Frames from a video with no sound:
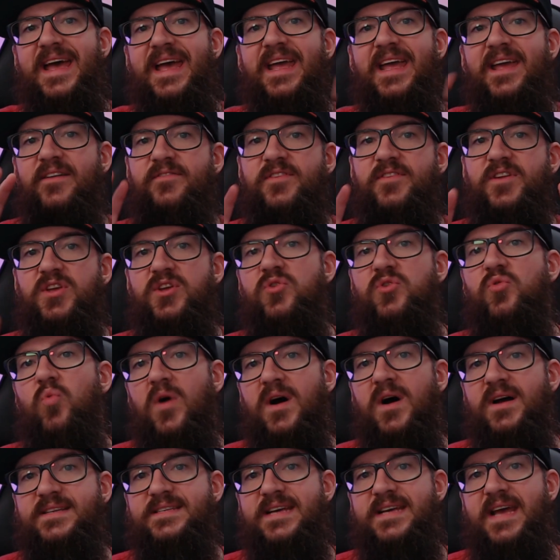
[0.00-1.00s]
if you
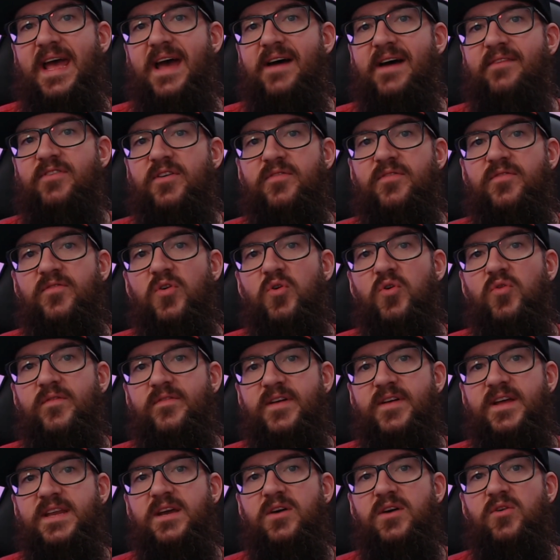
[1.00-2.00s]
want to have a full
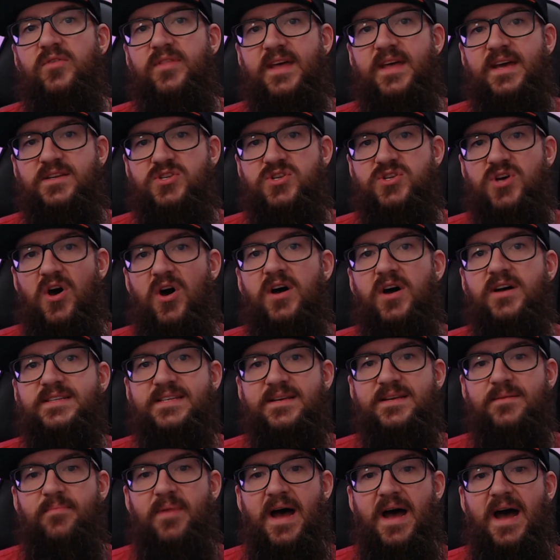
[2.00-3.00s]
video that talks
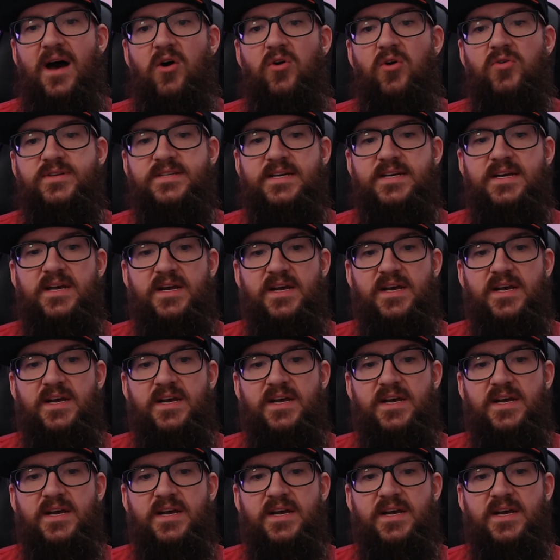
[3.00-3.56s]
about